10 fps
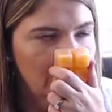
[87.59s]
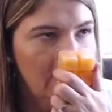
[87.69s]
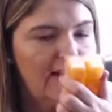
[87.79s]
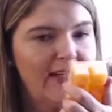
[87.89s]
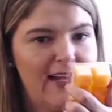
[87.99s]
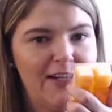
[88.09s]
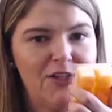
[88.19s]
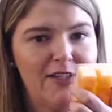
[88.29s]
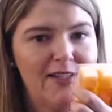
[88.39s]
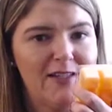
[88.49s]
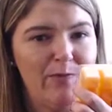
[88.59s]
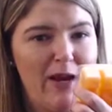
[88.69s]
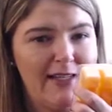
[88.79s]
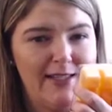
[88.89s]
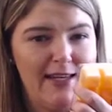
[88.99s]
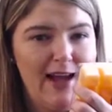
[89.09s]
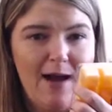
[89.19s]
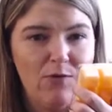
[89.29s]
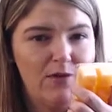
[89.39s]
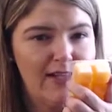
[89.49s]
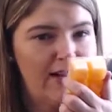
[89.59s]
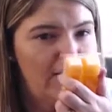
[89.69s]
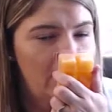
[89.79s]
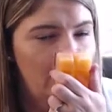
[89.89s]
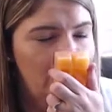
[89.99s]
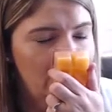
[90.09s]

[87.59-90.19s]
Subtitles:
And again, just a spicy apple cider.